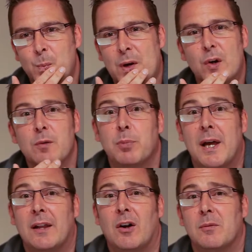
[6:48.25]
We couldn't
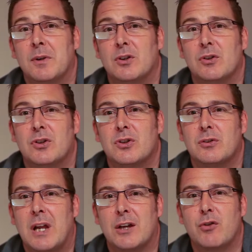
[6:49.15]
play a lot
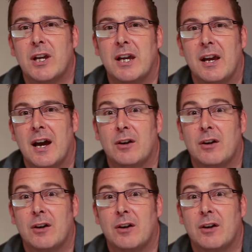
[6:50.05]
because, like cricket,